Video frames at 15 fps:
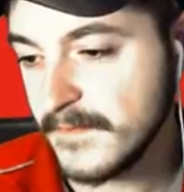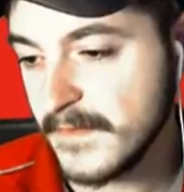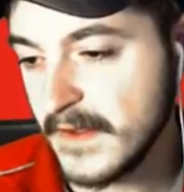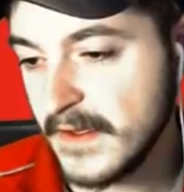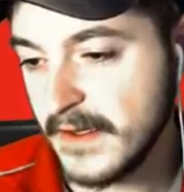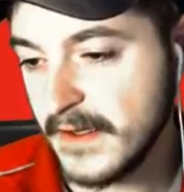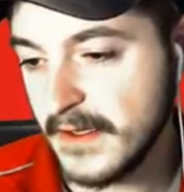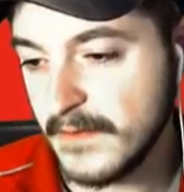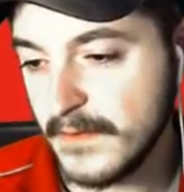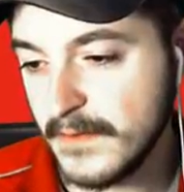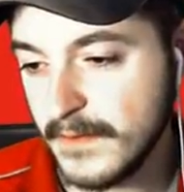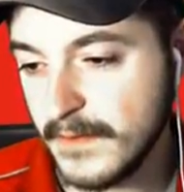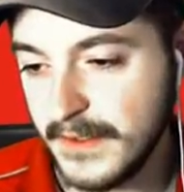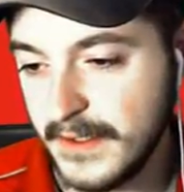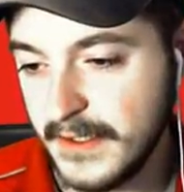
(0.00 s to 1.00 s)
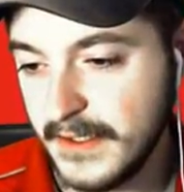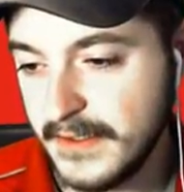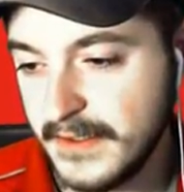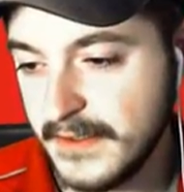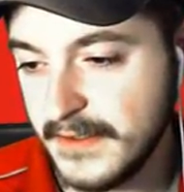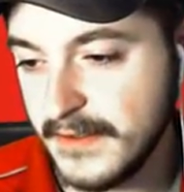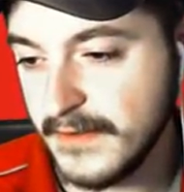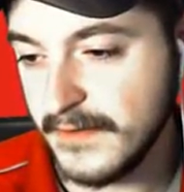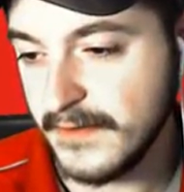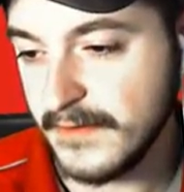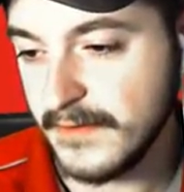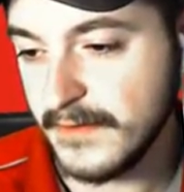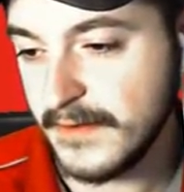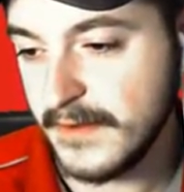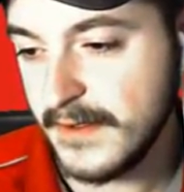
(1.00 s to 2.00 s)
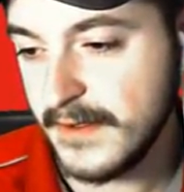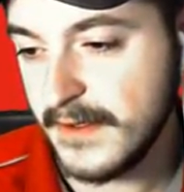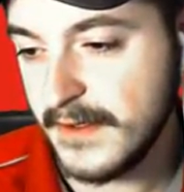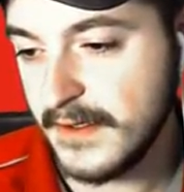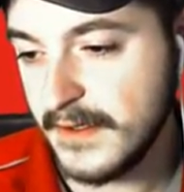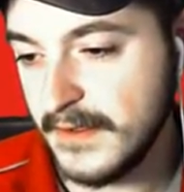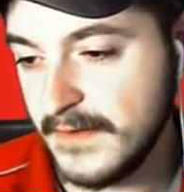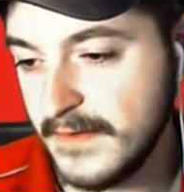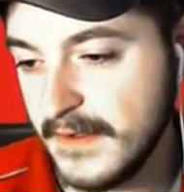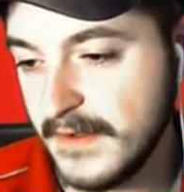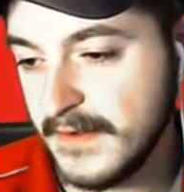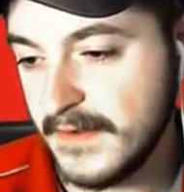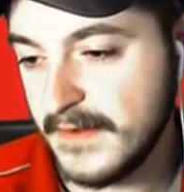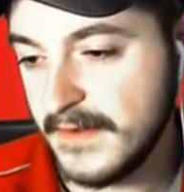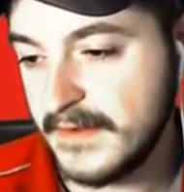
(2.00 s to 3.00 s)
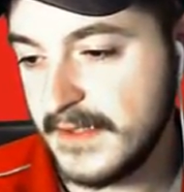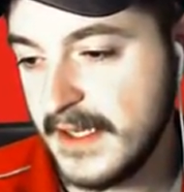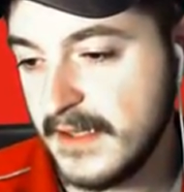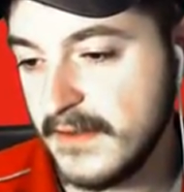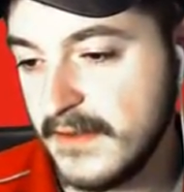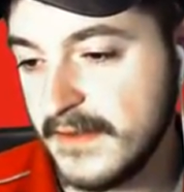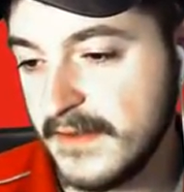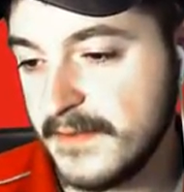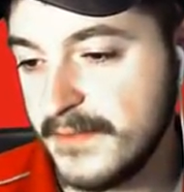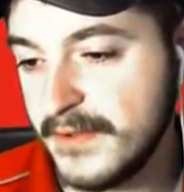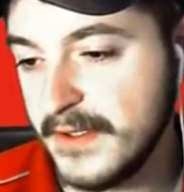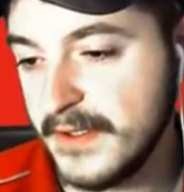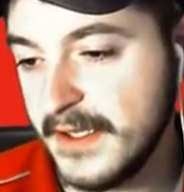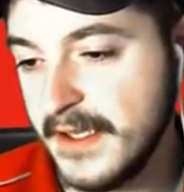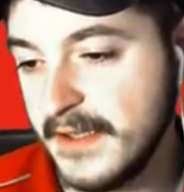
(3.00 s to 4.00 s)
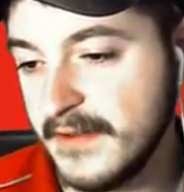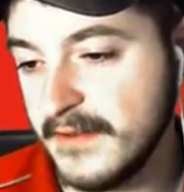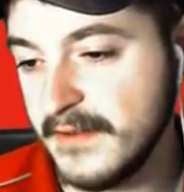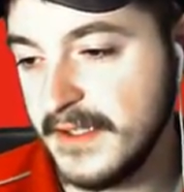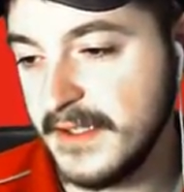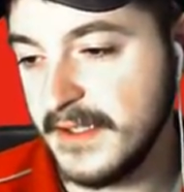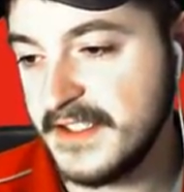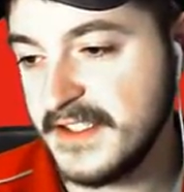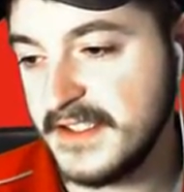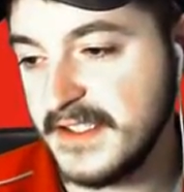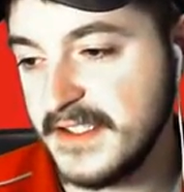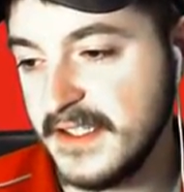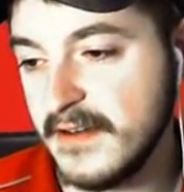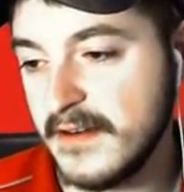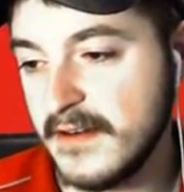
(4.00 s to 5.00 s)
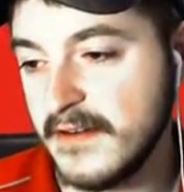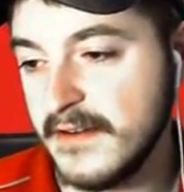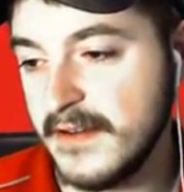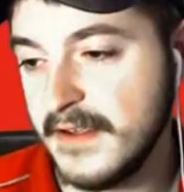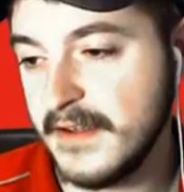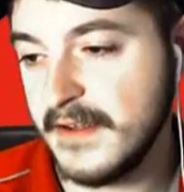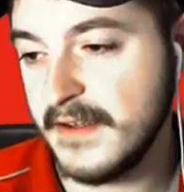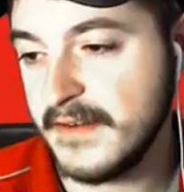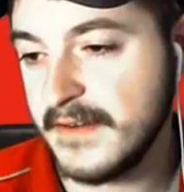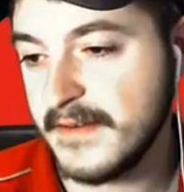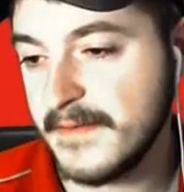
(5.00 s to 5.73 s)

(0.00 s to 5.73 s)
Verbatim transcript: And what we need to do is instead let's put a leech seed on it.